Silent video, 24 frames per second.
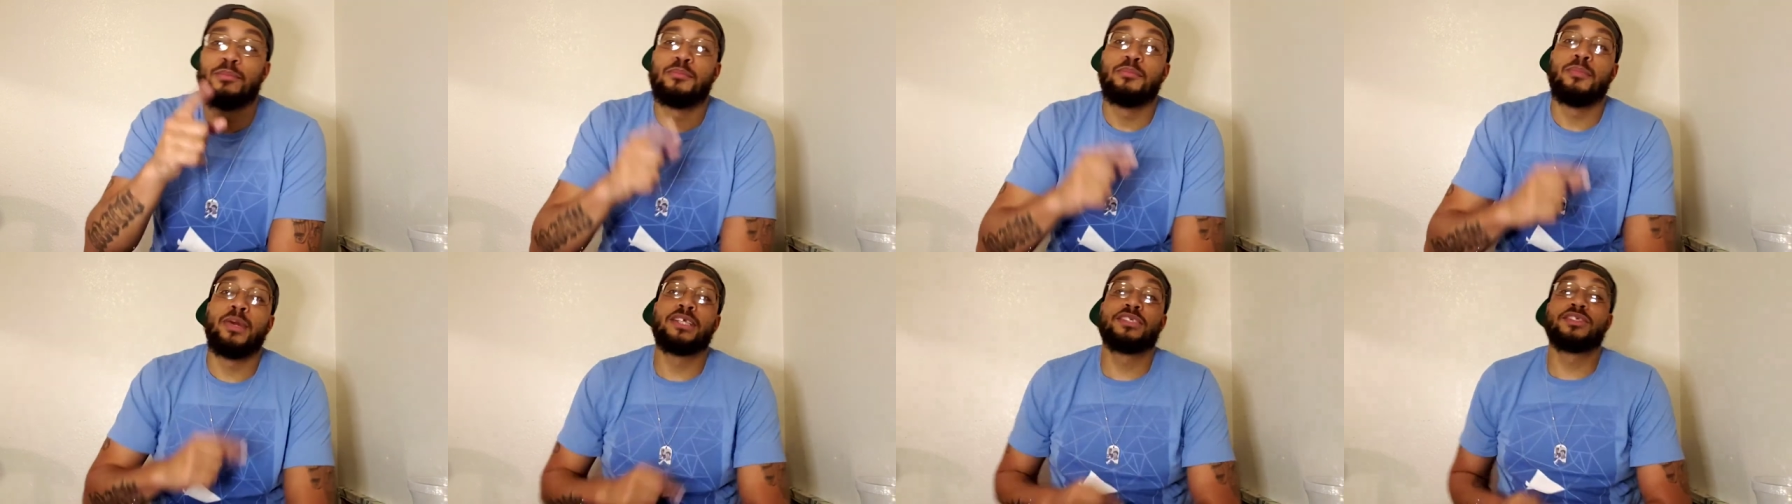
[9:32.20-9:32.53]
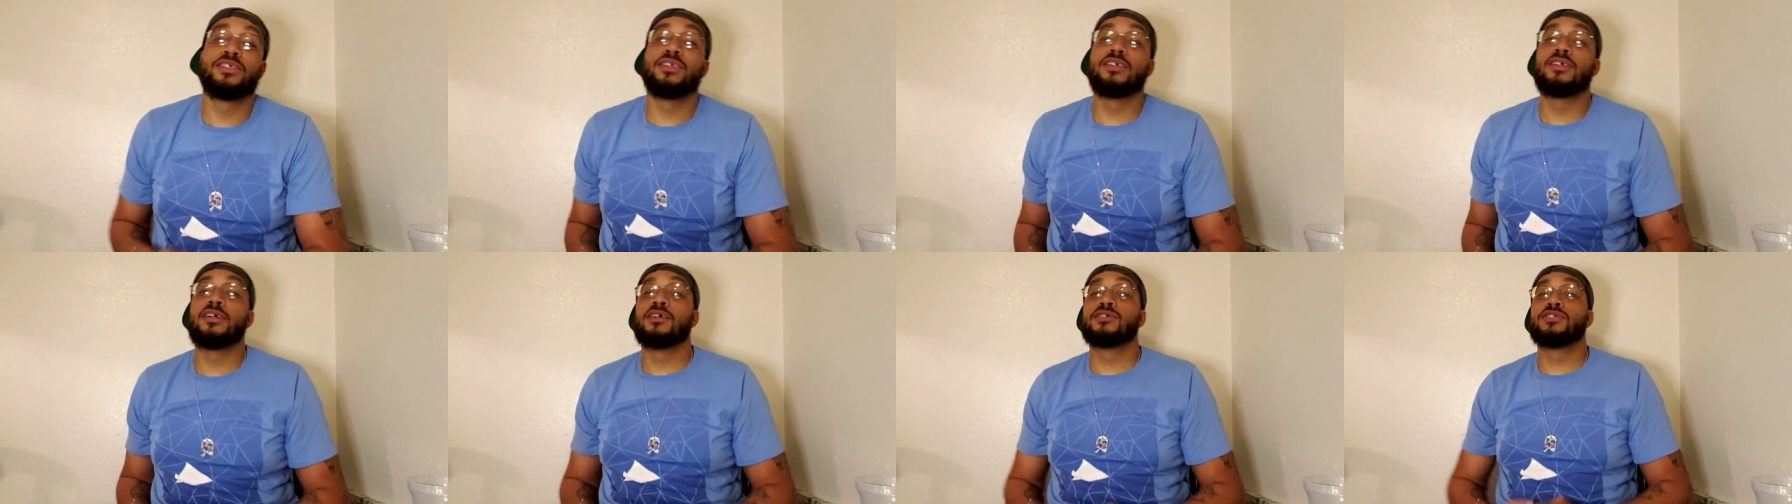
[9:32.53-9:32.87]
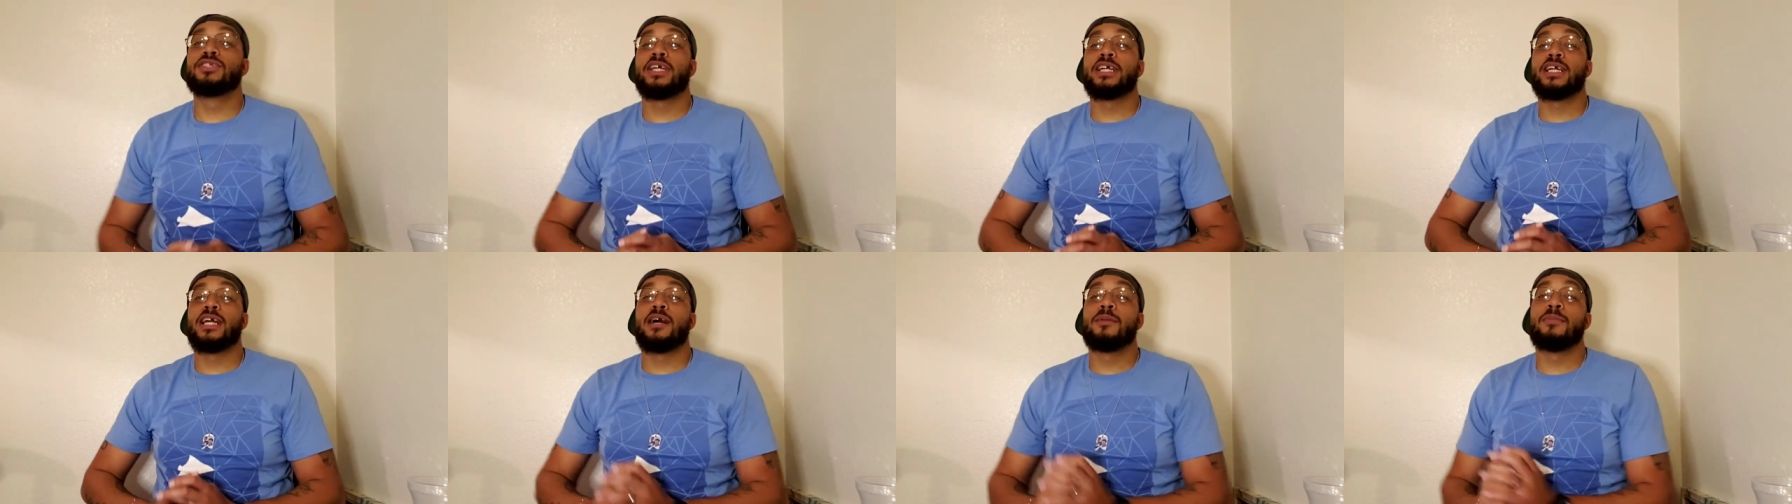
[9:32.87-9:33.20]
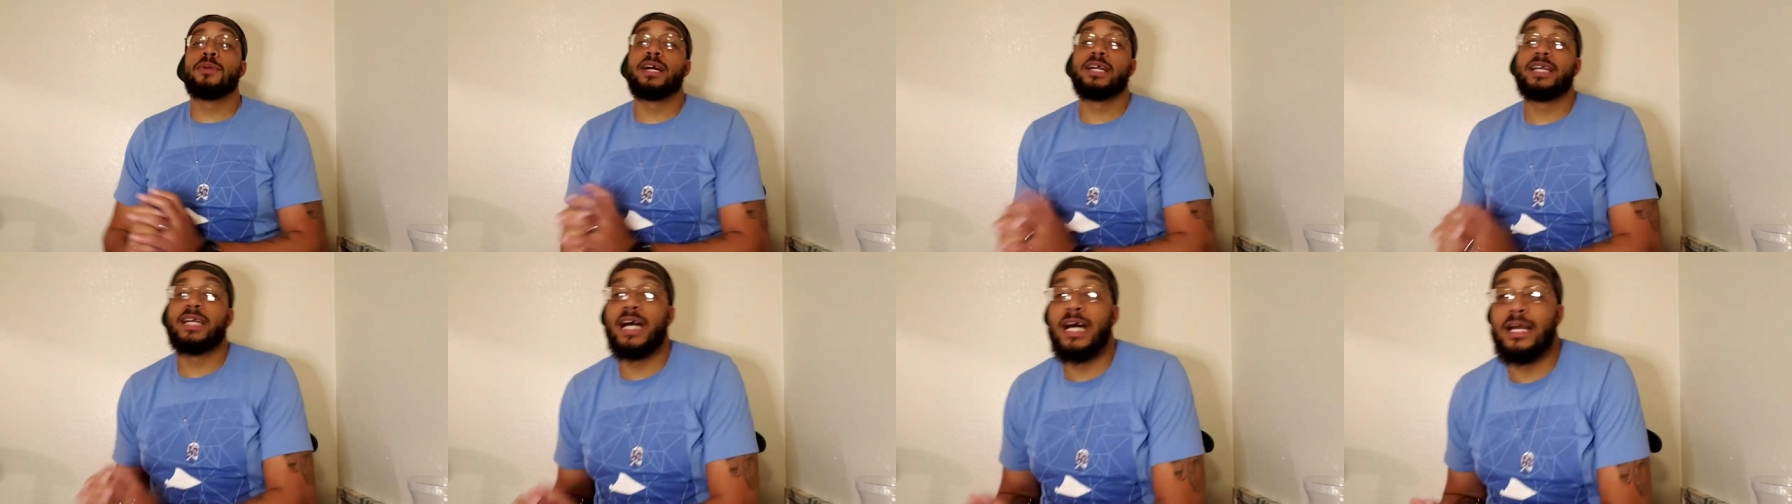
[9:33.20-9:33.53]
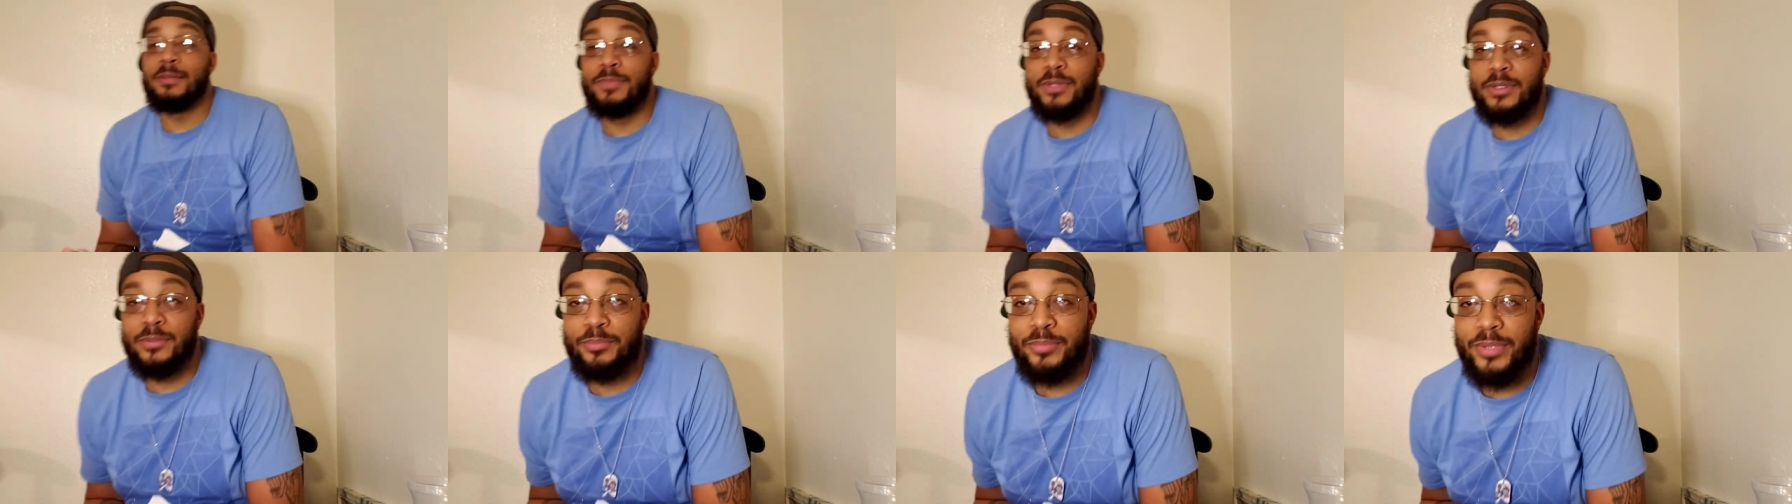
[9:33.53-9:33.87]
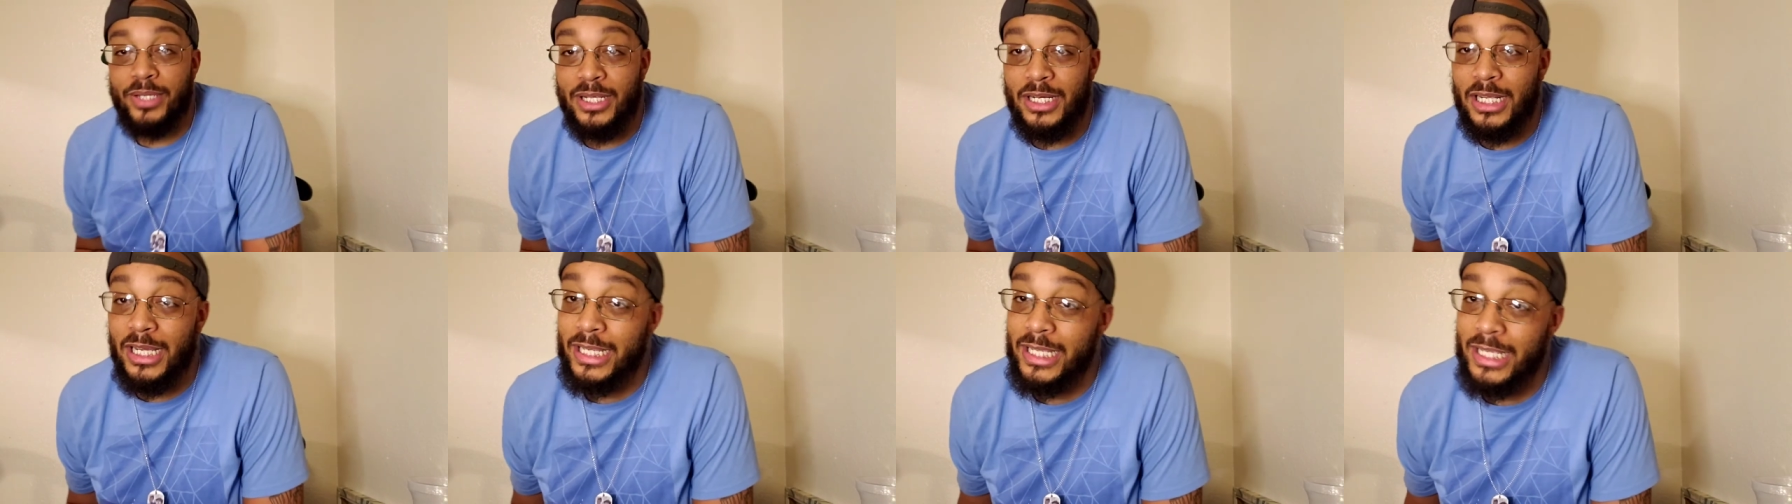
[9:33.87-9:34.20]
Make sure you go check out my guy Big
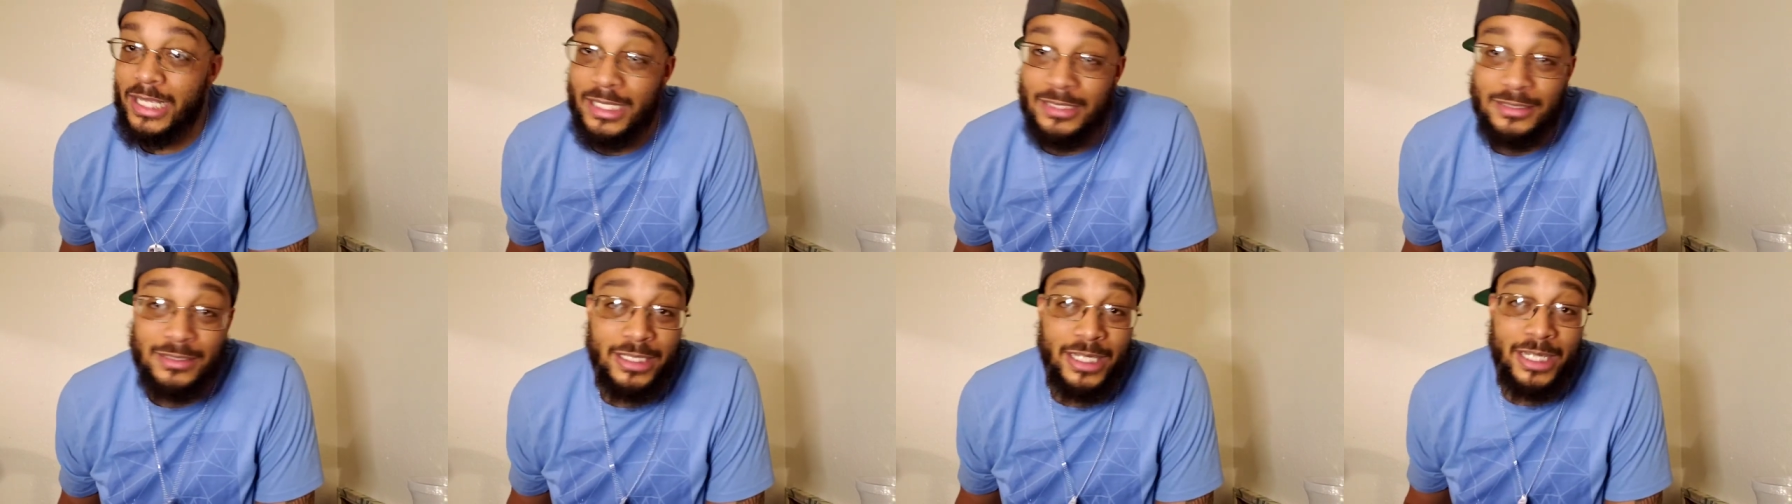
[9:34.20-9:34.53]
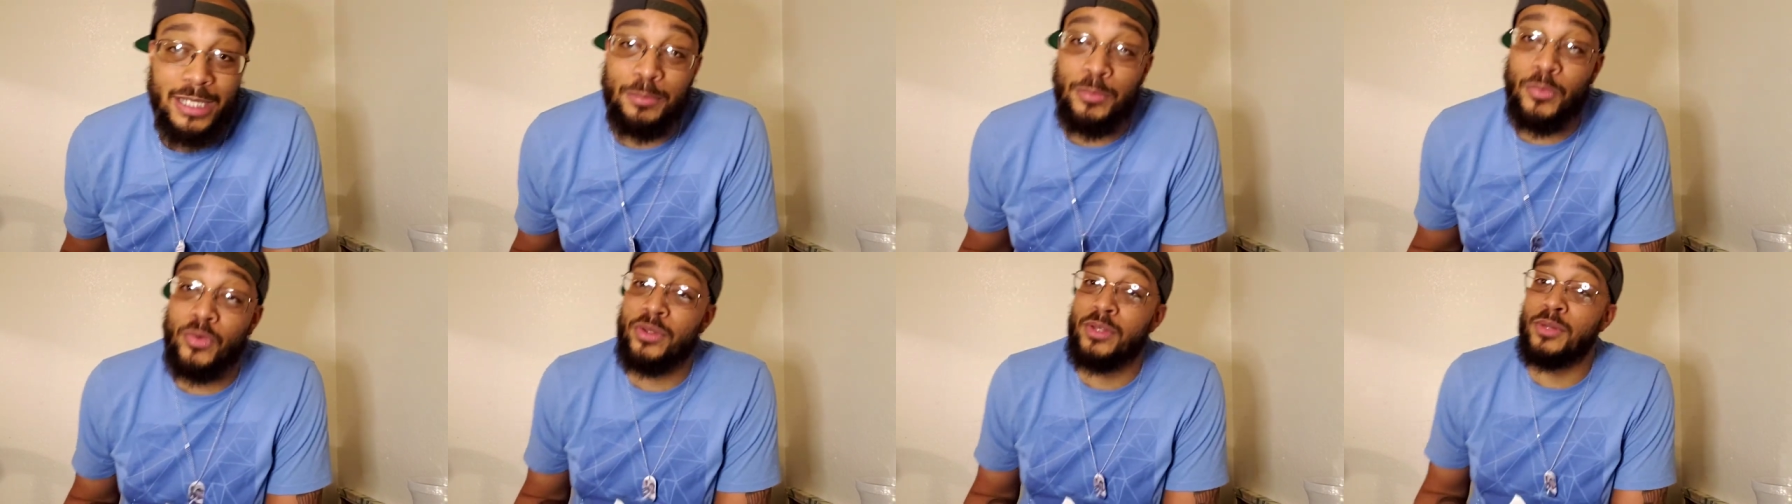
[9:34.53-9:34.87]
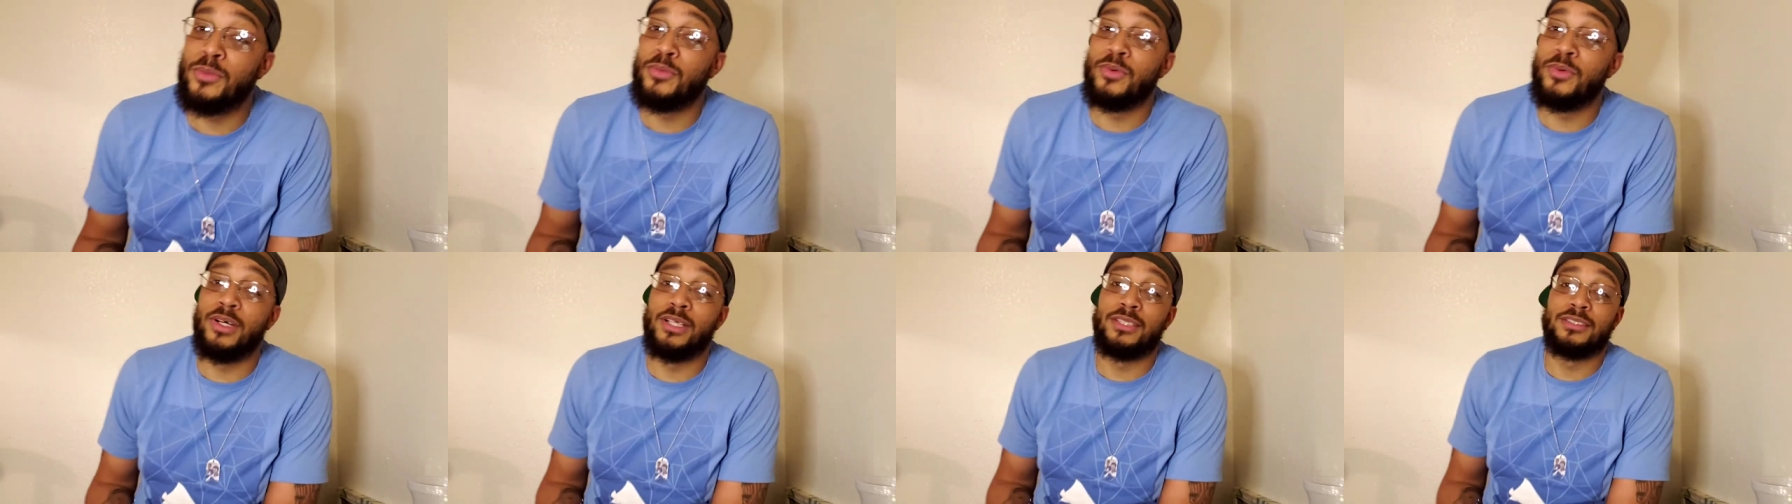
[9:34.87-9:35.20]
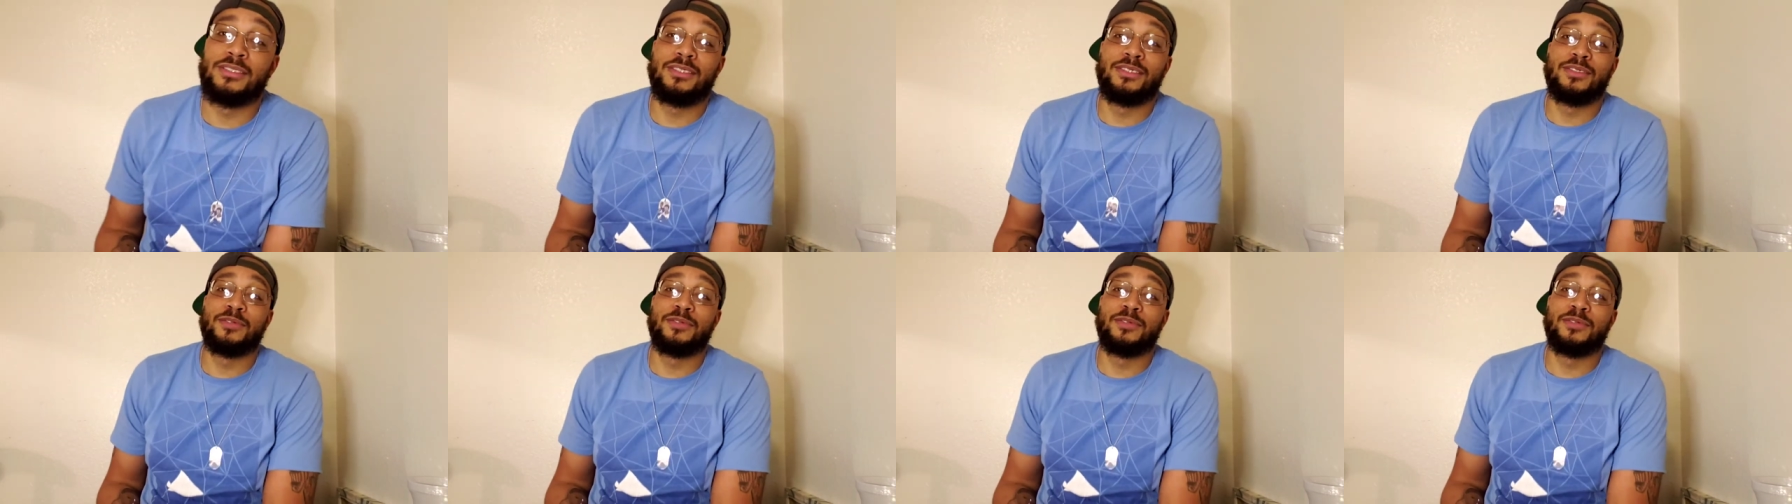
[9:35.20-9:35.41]
Ben. I can't say more than once.